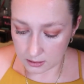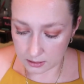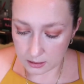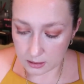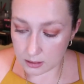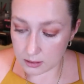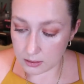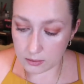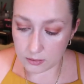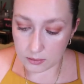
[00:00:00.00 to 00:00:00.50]

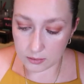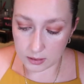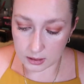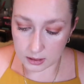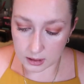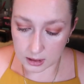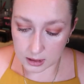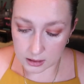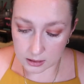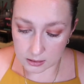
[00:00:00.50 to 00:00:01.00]
So
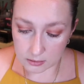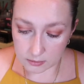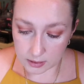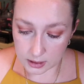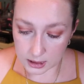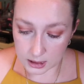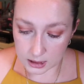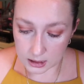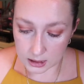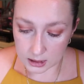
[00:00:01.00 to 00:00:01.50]
this
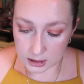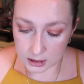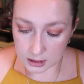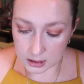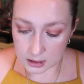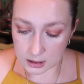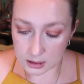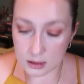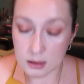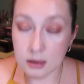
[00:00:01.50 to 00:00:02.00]
one
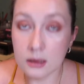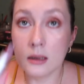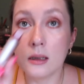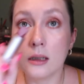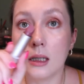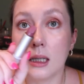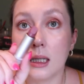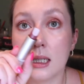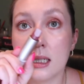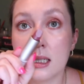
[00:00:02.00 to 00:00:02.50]

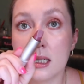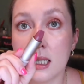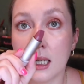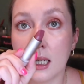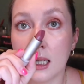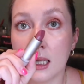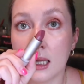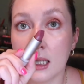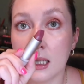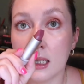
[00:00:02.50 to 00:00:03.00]
looks
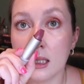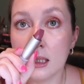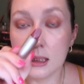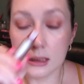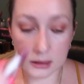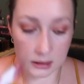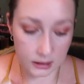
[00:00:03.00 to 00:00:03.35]
like this.